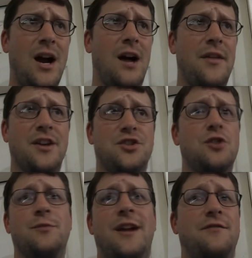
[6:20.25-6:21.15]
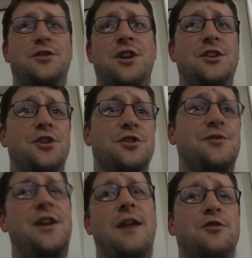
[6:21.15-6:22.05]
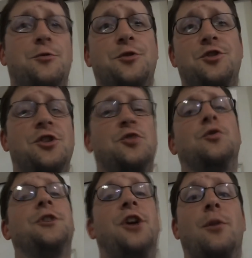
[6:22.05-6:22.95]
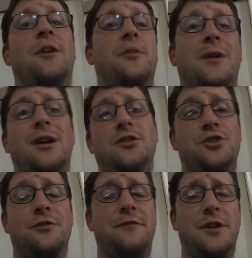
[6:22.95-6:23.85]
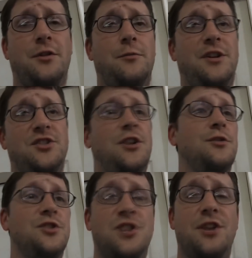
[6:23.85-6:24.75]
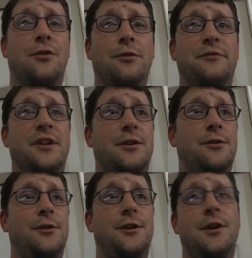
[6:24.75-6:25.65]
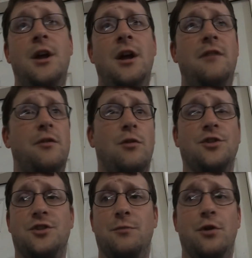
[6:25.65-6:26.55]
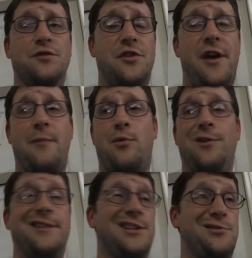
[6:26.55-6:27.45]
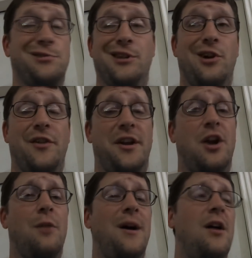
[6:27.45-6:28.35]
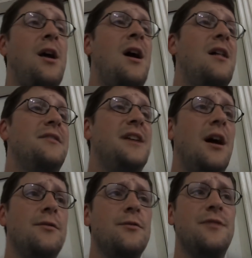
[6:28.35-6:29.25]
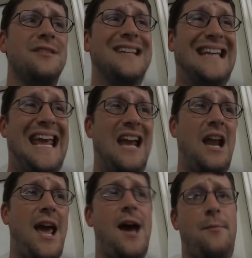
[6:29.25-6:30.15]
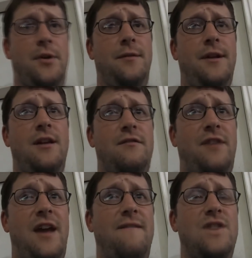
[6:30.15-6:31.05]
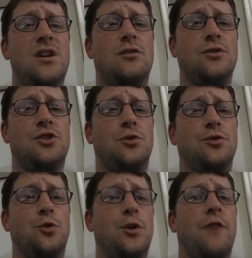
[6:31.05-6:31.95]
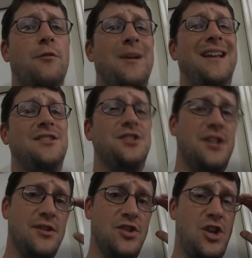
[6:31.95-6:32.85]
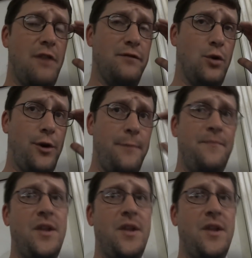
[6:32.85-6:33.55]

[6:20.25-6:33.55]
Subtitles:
they assume that after 10 years, the average person doesn't really care about the mileage on the vehicle, because they know it's a 10-year-old vehicle, and if it runs and moves at that point, that's really all they care about. The other thing that can happen, if a vehicle is sold to a government entity in the state of Florida